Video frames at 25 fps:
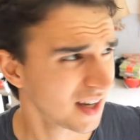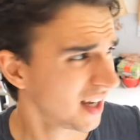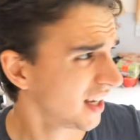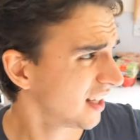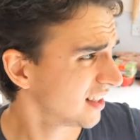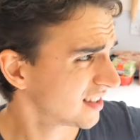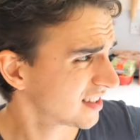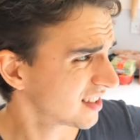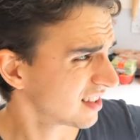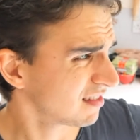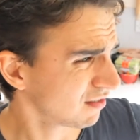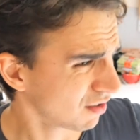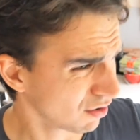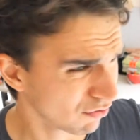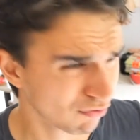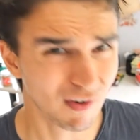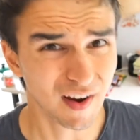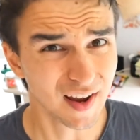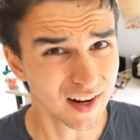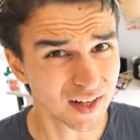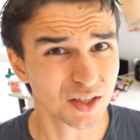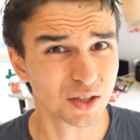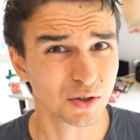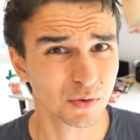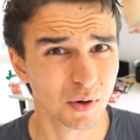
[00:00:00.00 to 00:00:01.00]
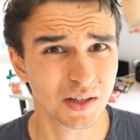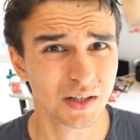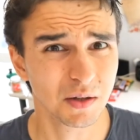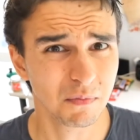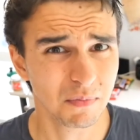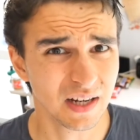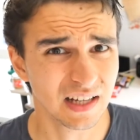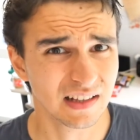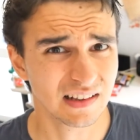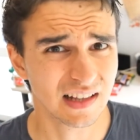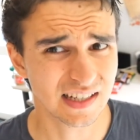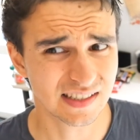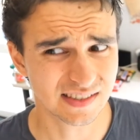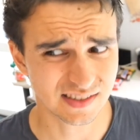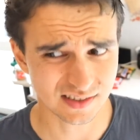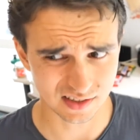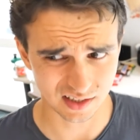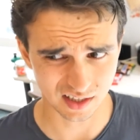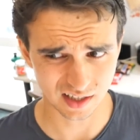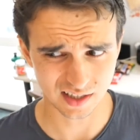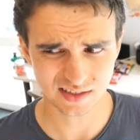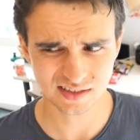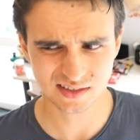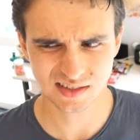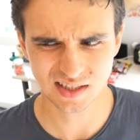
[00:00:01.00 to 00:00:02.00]
and it rained quite a bit last
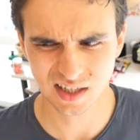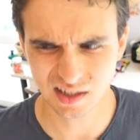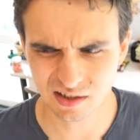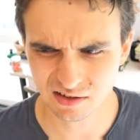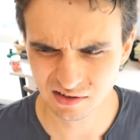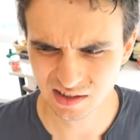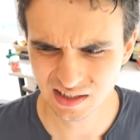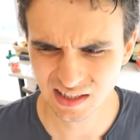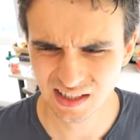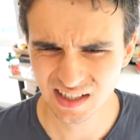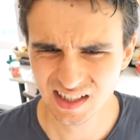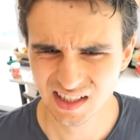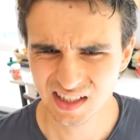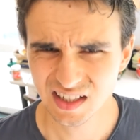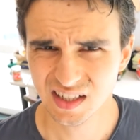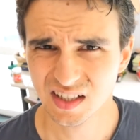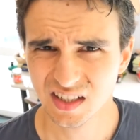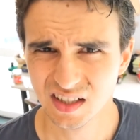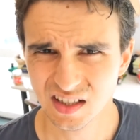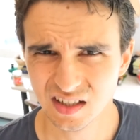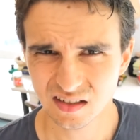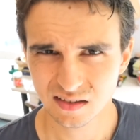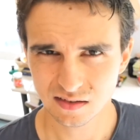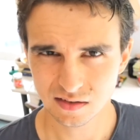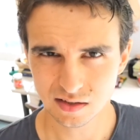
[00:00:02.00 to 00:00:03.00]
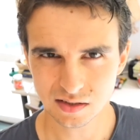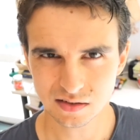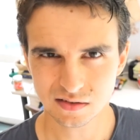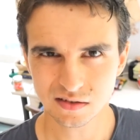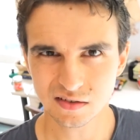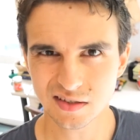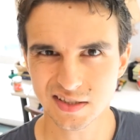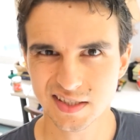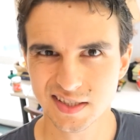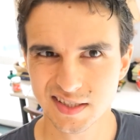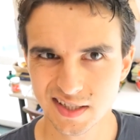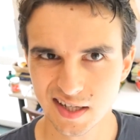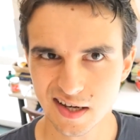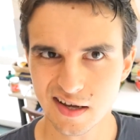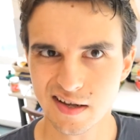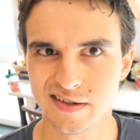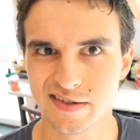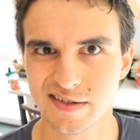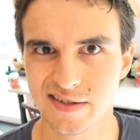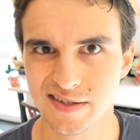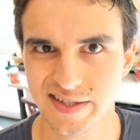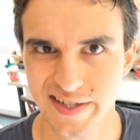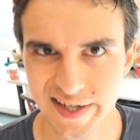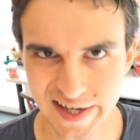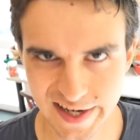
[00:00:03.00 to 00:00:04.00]
night, so that's not a
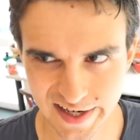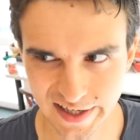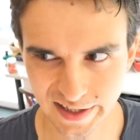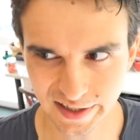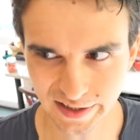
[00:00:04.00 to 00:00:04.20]
certainty.